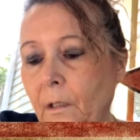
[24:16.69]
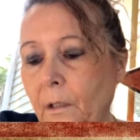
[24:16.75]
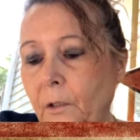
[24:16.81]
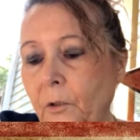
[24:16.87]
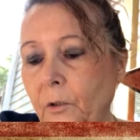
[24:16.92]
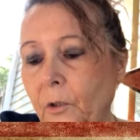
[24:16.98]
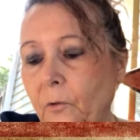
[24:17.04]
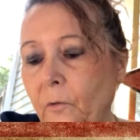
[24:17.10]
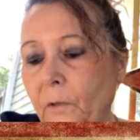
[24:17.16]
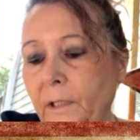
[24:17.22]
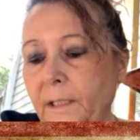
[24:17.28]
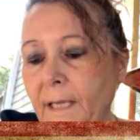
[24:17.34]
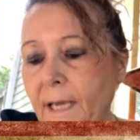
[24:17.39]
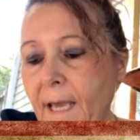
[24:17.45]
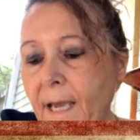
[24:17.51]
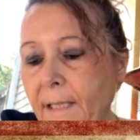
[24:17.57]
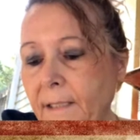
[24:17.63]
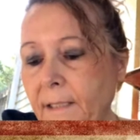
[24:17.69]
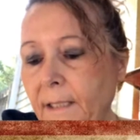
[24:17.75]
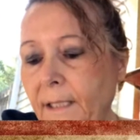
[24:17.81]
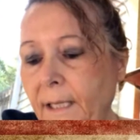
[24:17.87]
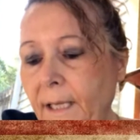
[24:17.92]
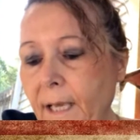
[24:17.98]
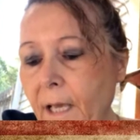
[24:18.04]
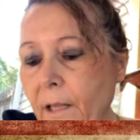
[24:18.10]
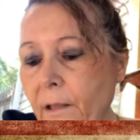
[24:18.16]
you're going to add
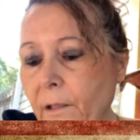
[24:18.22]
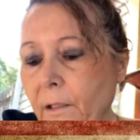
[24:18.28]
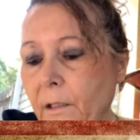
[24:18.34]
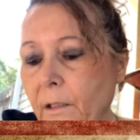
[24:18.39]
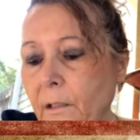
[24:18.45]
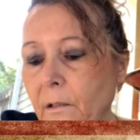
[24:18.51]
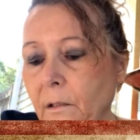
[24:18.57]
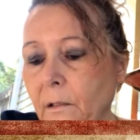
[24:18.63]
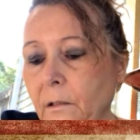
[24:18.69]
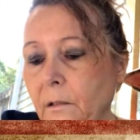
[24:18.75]
together.